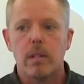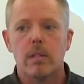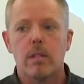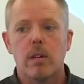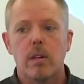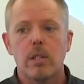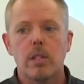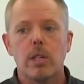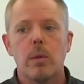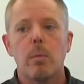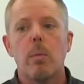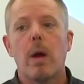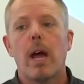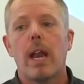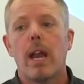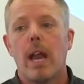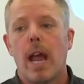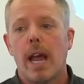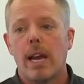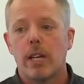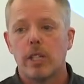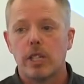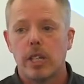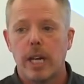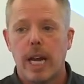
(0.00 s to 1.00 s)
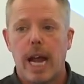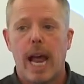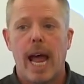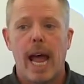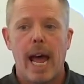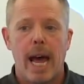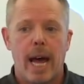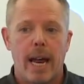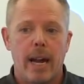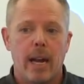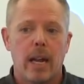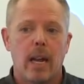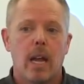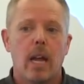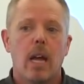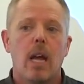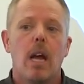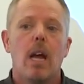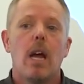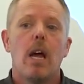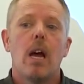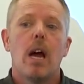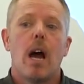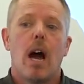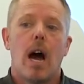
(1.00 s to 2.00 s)
So she went and she had
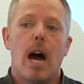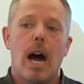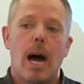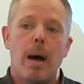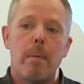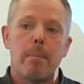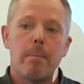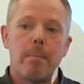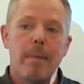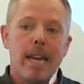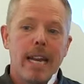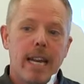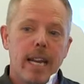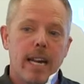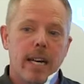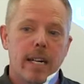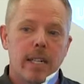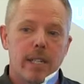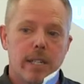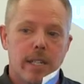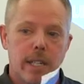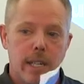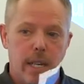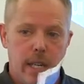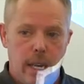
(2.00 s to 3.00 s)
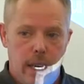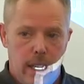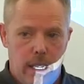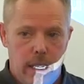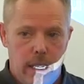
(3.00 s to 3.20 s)
uh, meetings